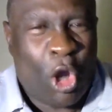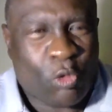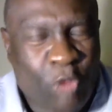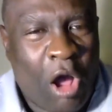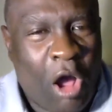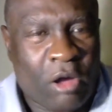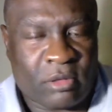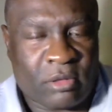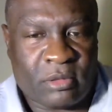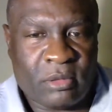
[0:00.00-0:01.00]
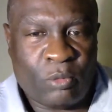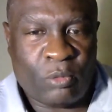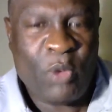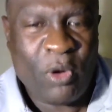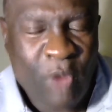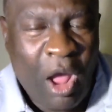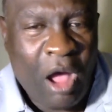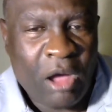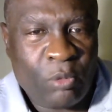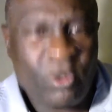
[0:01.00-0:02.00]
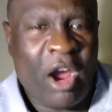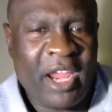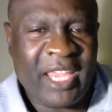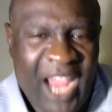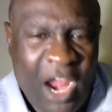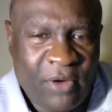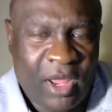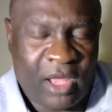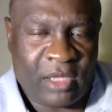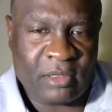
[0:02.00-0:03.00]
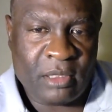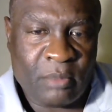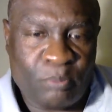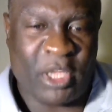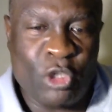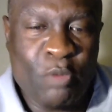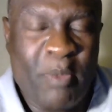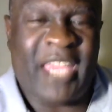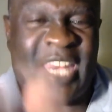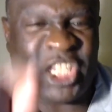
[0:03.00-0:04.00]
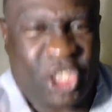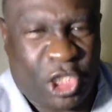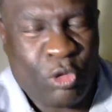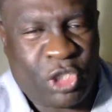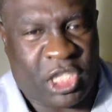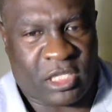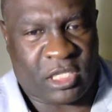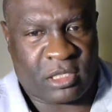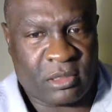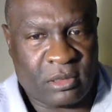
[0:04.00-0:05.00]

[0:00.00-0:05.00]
your wrong. We were wrong. We are in error. But you made excuses